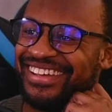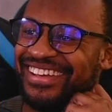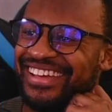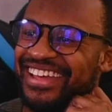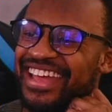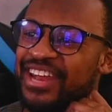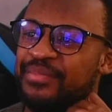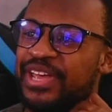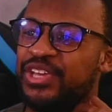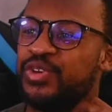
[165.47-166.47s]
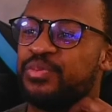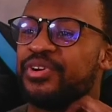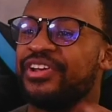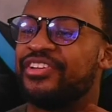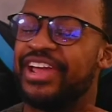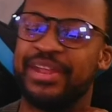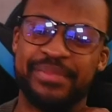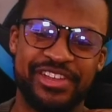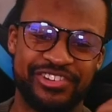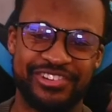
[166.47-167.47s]
Anime humor and their
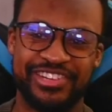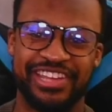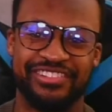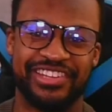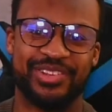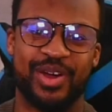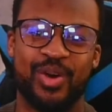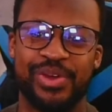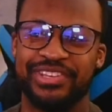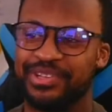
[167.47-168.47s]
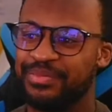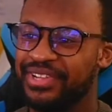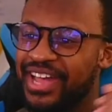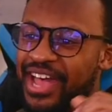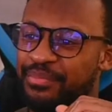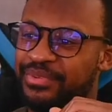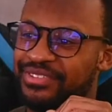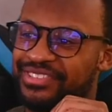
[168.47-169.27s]
animation change. That's always something that happens.